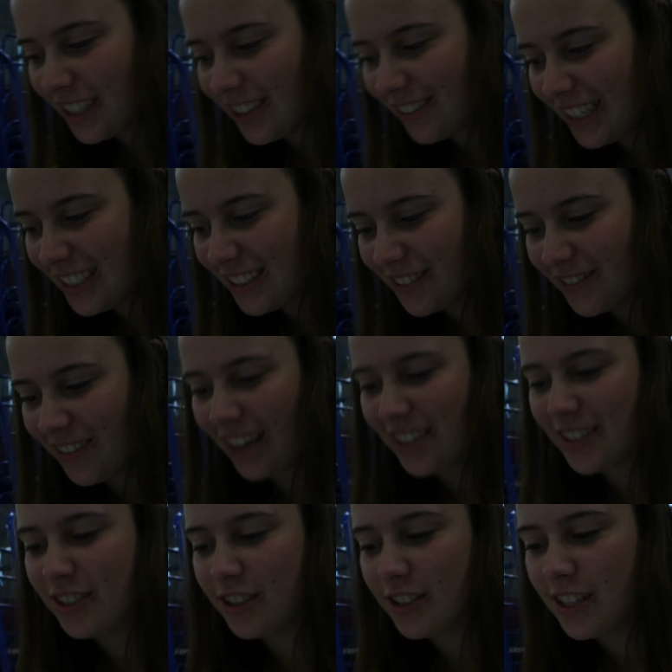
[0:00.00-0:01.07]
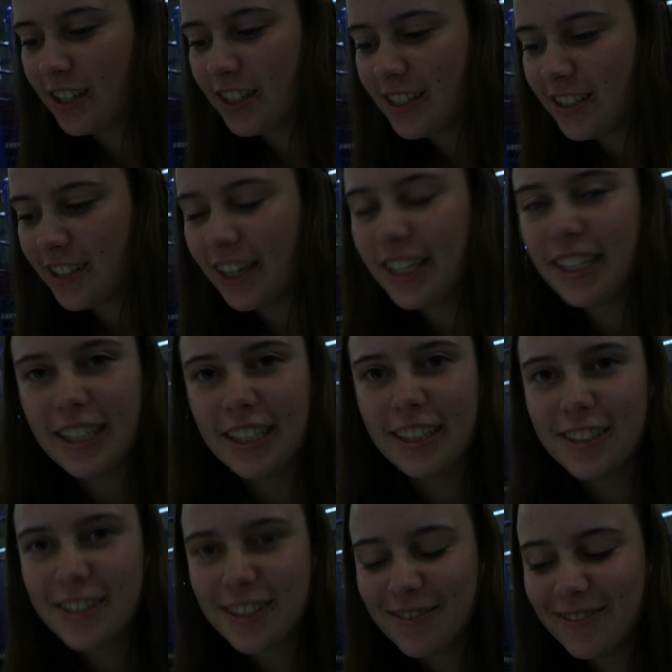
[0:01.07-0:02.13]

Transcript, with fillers: generation of Braxians. Study kids.